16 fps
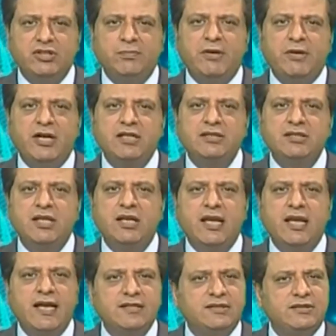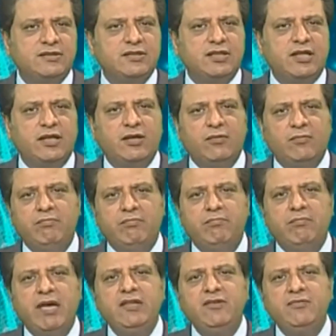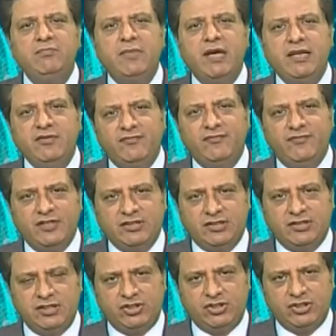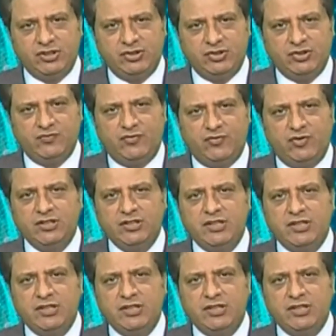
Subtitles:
Digital Pakistan has many manifestations.